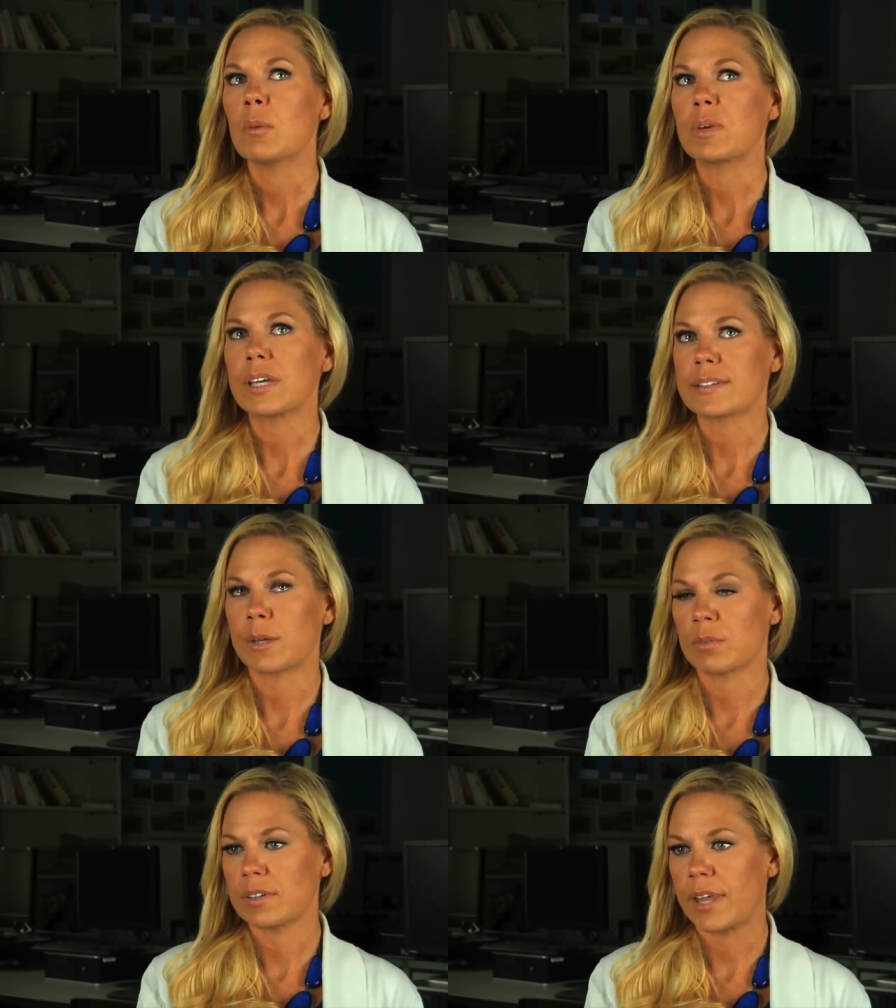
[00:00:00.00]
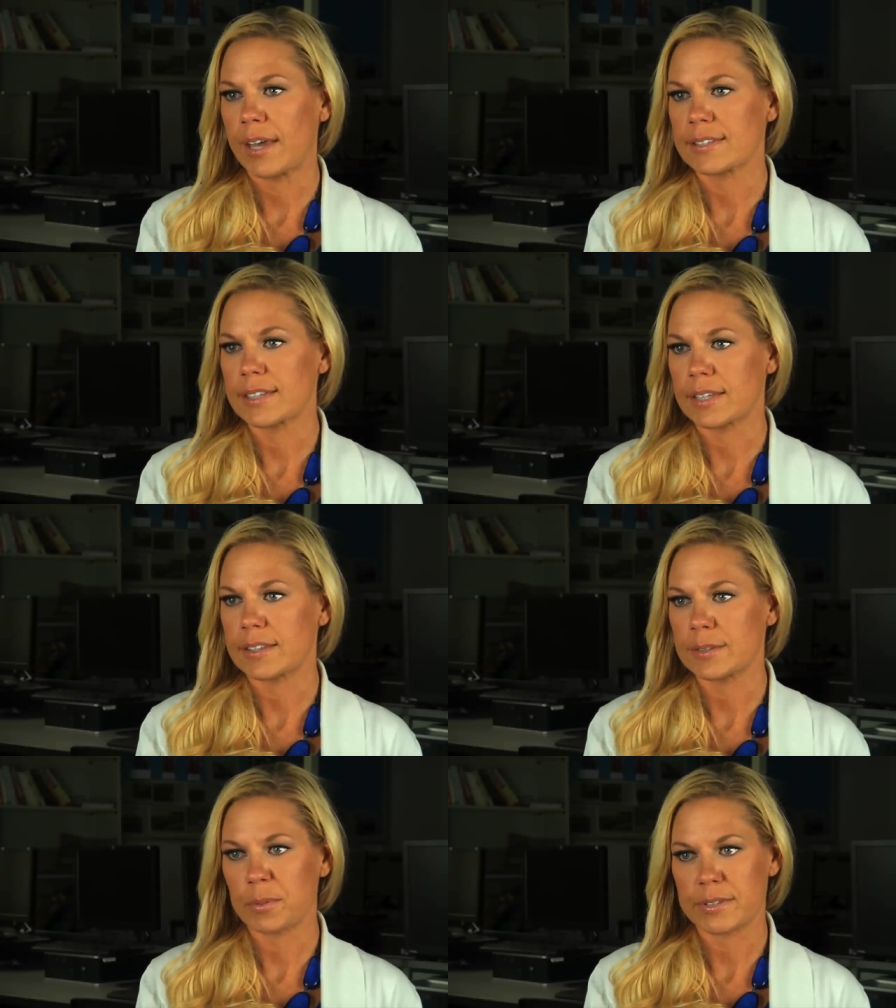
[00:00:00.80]
because I realized that
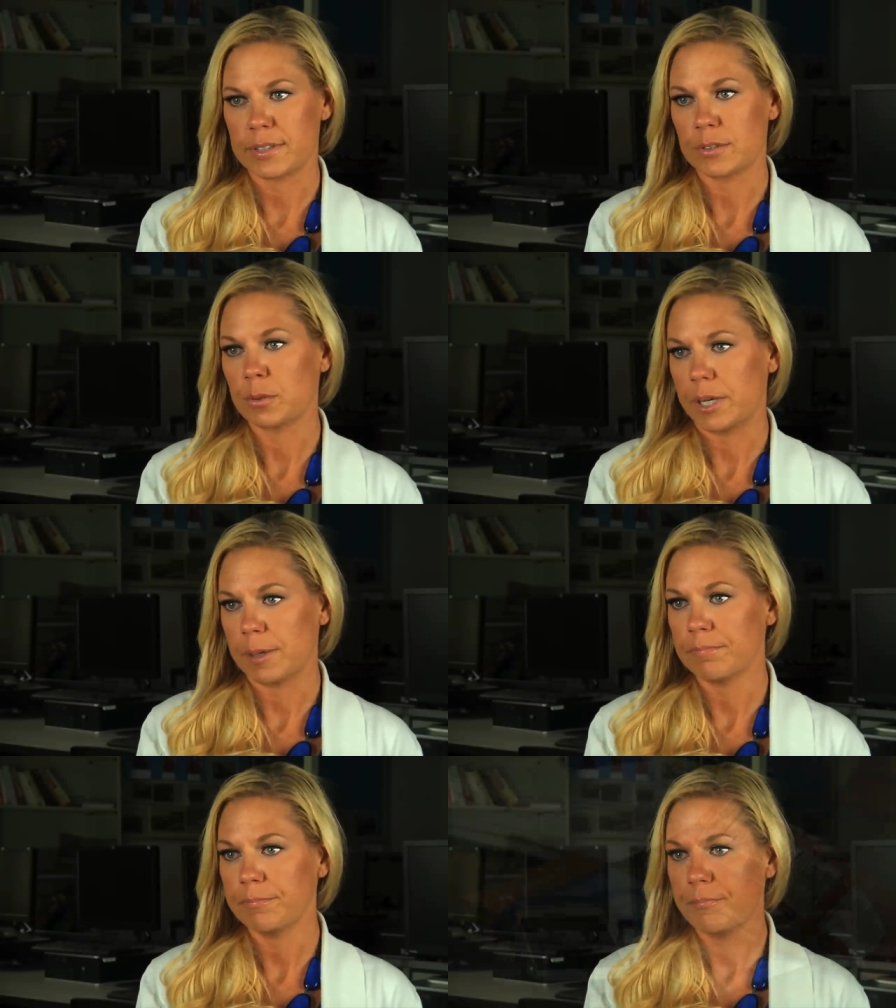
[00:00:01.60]
this wasn't a dream.